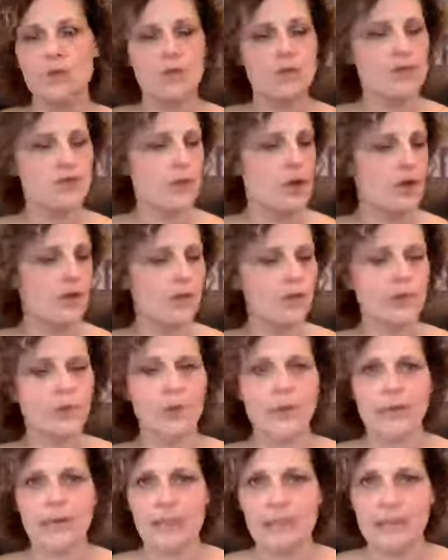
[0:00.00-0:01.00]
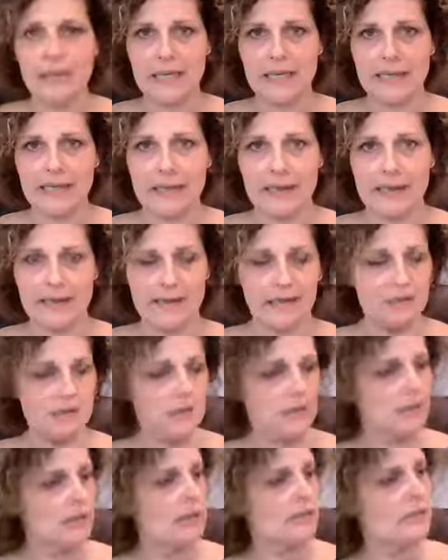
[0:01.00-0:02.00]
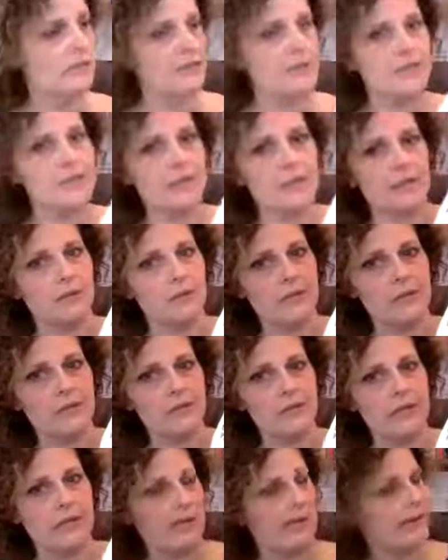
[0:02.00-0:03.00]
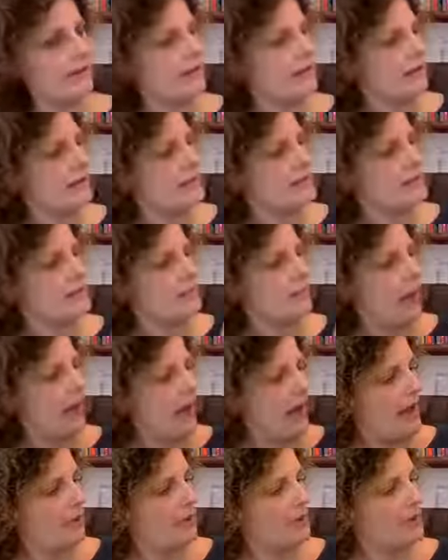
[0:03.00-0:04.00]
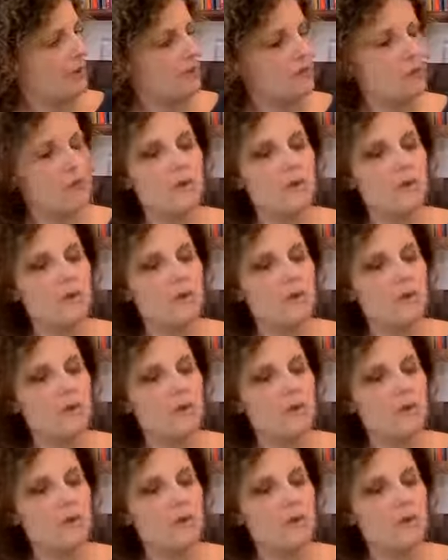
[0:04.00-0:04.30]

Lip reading: So you're gonna wake up at 9. First thing we do at 9 is math.